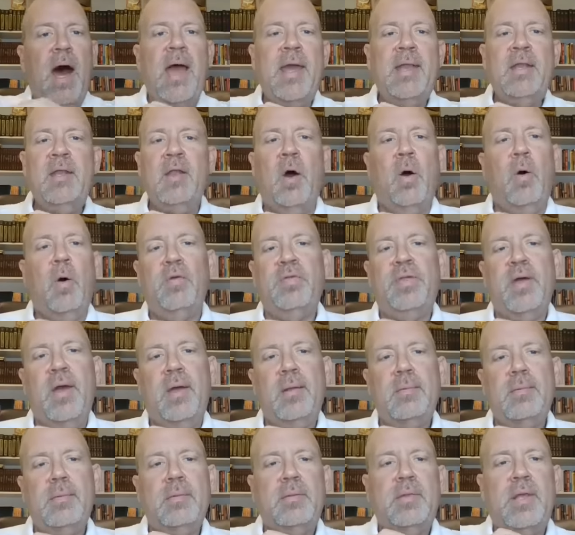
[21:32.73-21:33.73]
I know
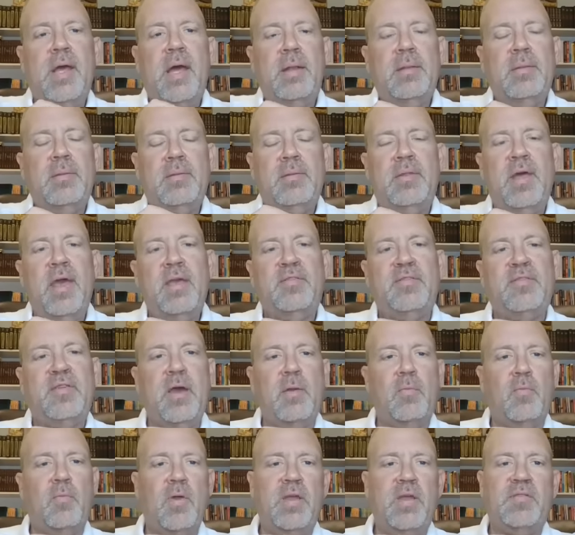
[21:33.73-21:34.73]
that they
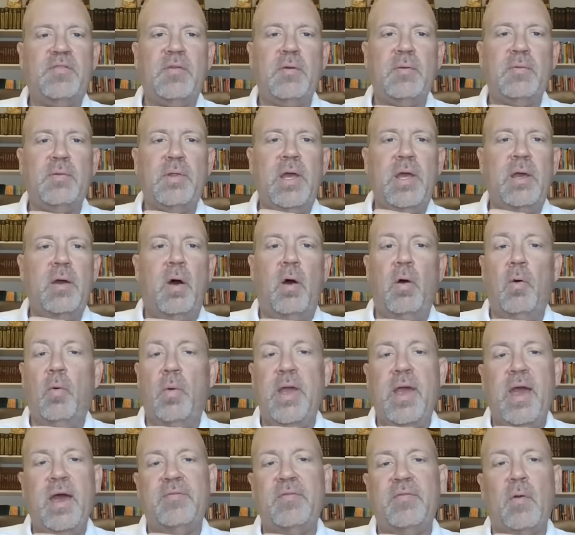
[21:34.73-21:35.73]
said recently,
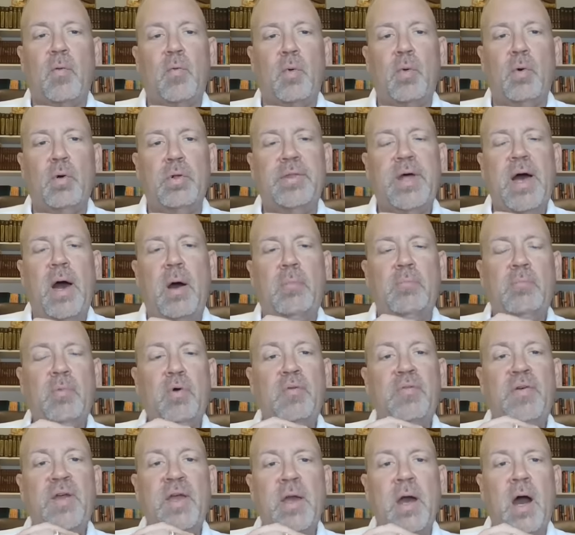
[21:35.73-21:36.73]
oh, we haven't ruled out
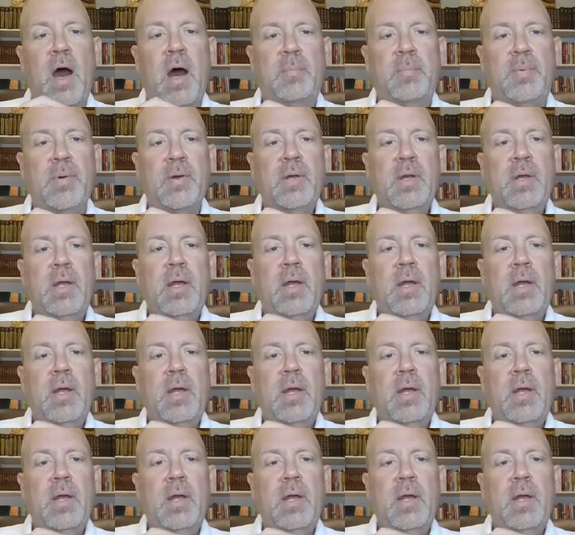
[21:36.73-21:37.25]
moving up.